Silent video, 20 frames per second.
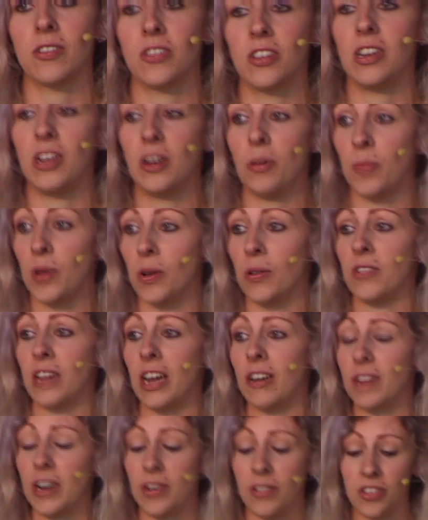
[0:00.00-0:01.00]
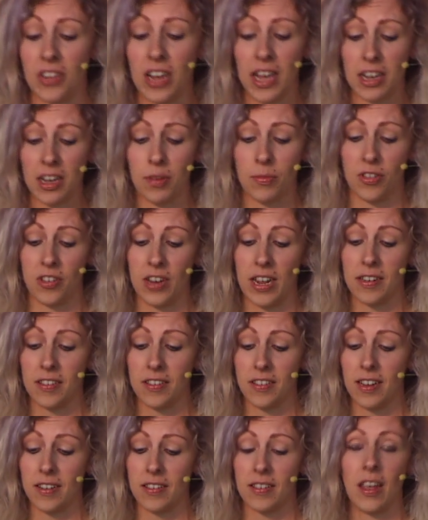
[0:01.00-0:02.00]
to look beyond our own
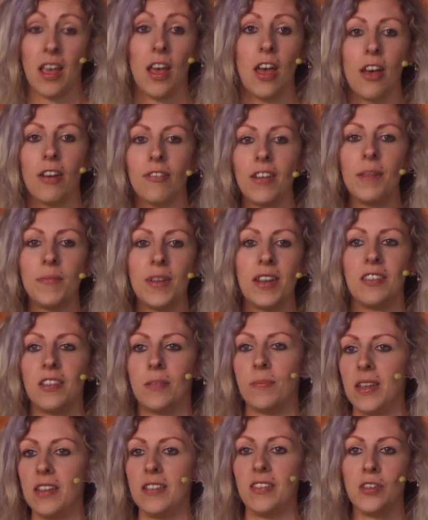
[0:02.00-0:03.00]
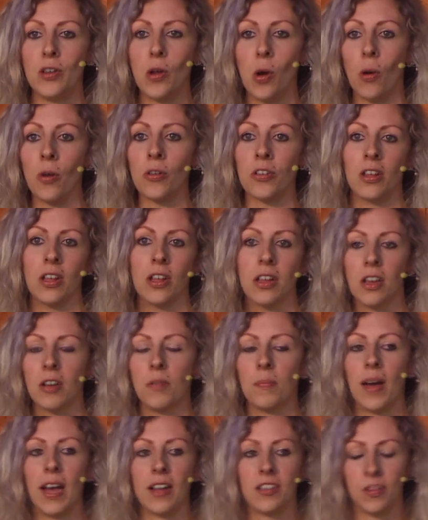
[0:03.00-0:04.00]
circumstances. Feminism is not
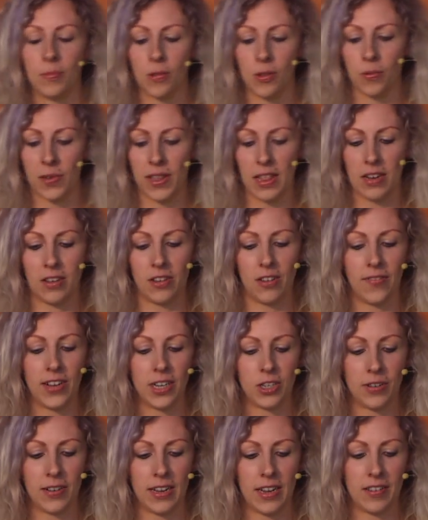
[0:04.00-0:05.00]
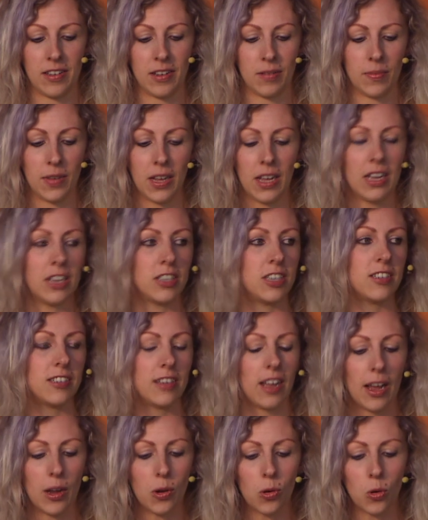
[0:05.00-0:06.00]
compatible with individualism. Just
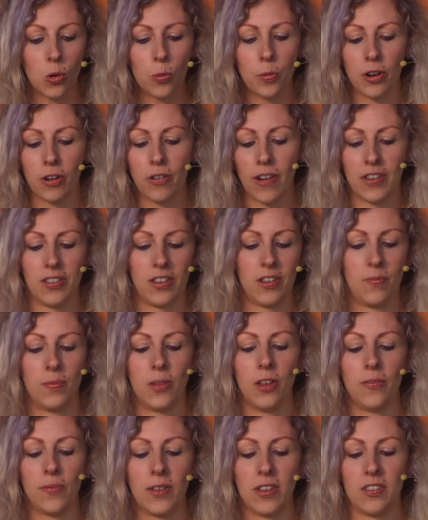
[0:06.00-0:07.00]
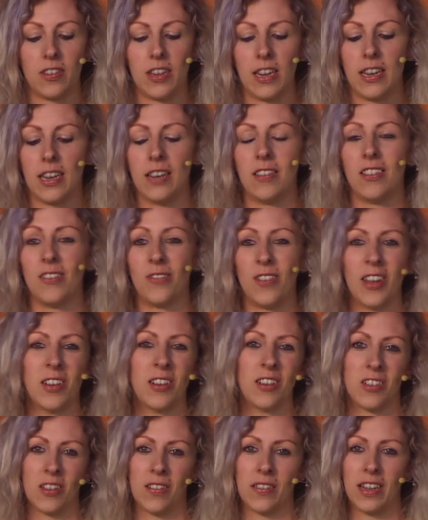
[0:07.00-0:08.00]
like all progressive movements, it needs to
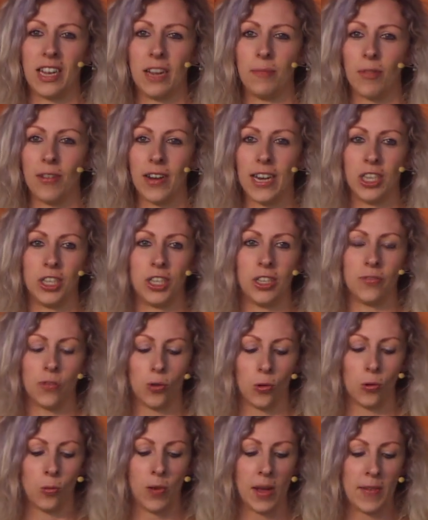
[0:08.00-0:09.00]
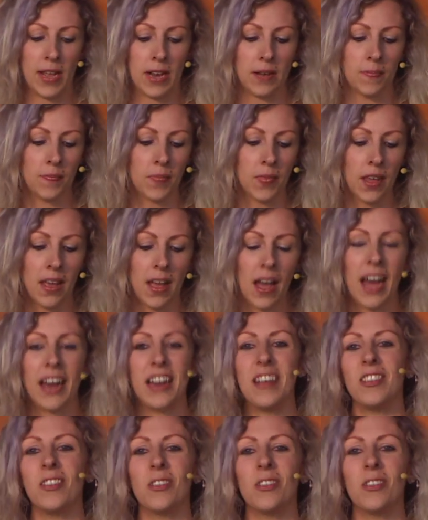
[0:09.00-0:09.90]
focus on the liberation of all women. And it's